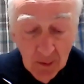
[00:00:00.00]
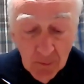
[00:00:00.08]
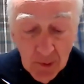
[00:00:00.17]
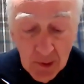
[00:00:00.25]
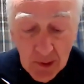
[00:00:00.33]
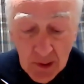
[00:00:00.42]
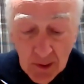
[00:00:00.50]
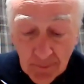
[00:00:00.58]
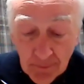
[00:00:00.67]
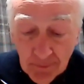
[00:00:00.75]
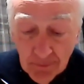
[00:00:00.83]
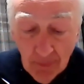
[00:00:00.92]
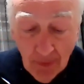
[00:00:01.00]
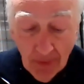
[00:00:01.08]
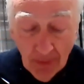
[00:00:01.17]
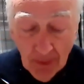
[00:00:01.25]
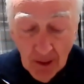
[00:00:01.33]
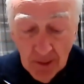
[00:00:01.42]
But um,
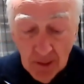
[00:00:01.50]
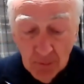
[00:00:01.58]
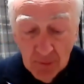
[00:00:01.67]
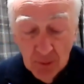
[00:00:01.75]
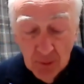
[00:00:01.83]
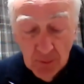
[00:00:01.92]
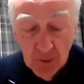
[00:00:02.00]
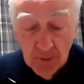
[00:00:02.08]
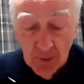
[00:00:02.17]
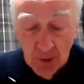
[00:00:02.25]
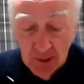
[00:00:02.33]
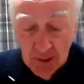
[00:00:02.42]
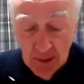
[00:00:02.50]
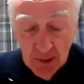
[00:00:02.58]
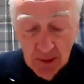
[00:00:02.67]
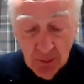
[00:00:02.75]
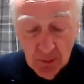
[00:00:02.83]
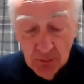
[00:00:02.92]
I think before we move on,
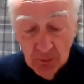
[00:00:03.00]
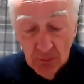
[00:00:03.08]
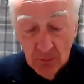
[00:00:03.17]
it's